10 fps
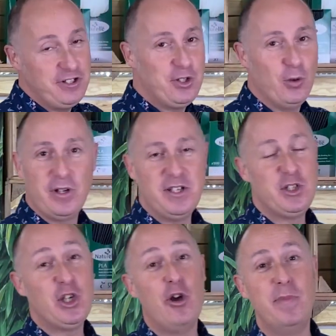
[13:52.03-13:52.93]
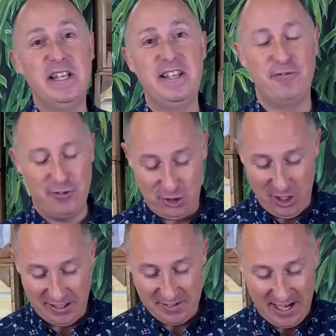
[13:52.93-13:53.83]
talk, there's so many different
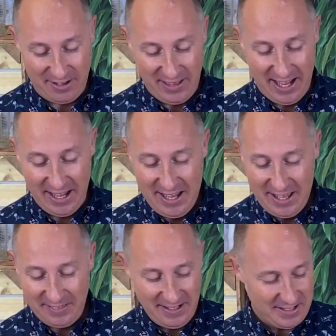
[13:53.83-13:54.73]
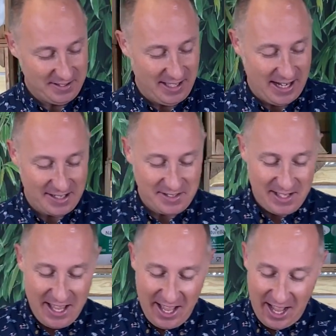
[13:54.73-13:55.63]
jiggers out there these days.
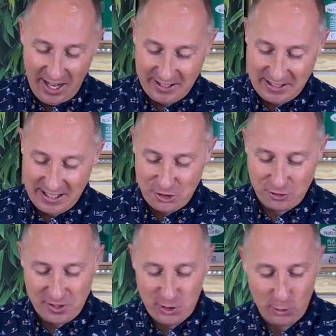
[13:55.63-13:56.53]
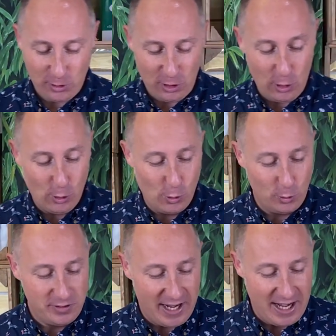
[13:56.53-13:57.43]
I could literally talk all
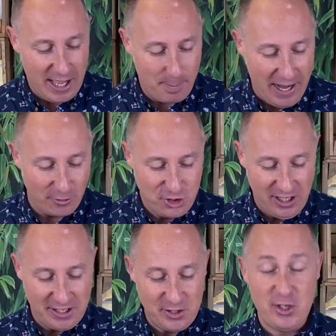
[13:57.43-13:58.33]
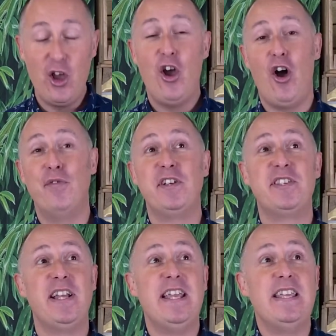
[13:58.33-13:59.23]
day about jiggers.
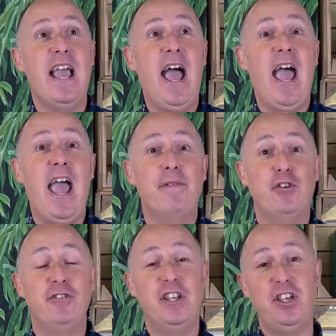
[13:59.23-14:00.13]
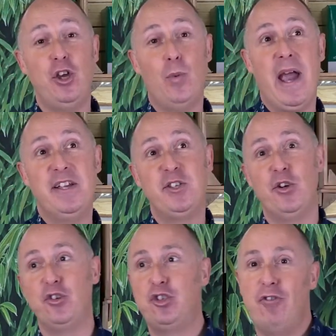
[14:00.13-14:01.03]
Obviously, if you're in the US and
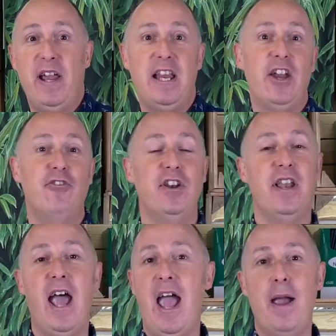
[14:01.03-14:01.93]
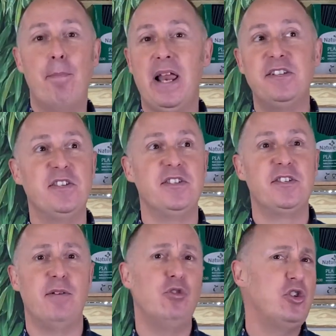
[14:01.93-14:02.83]
Australia and places,
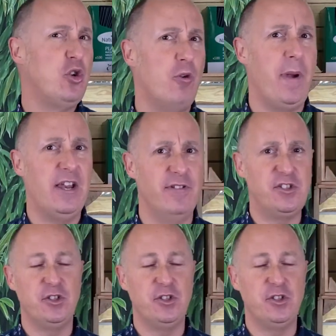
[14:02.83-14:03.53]
I'm not sure about the rest